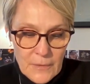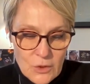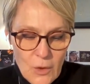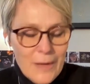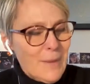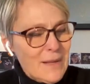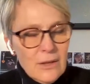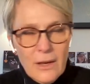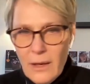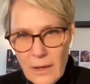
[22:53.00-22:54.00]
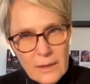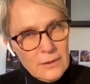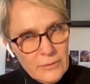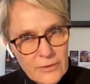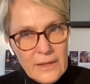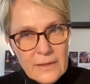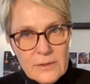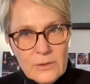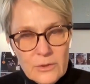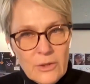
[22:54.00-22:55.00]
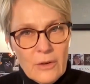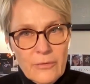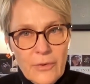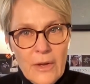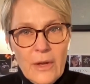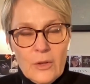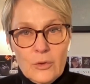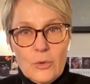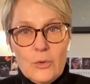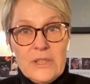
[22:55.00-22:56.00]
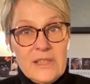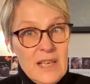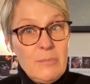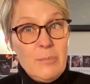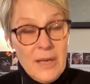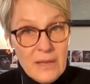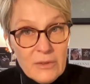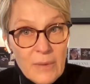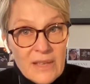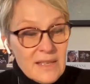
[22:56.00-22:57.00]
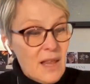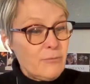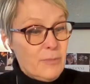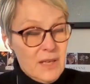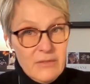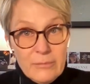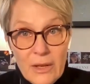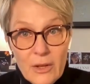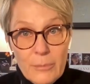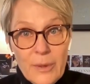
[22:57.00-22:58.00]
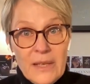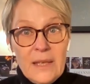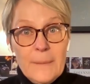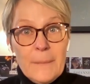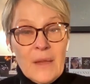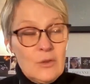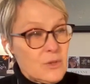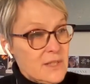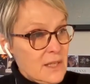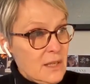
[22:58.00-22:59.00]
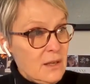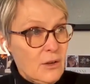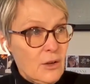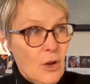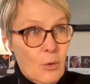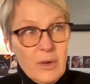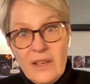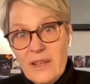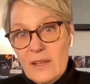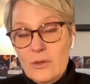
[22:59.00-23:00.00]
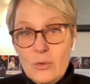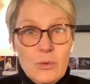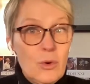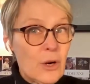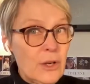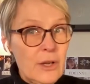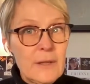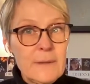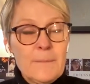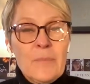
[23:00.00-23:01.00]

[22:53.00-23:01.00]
So I made a lot of things to still believe in myself, believe in my company, to see what I can do or not.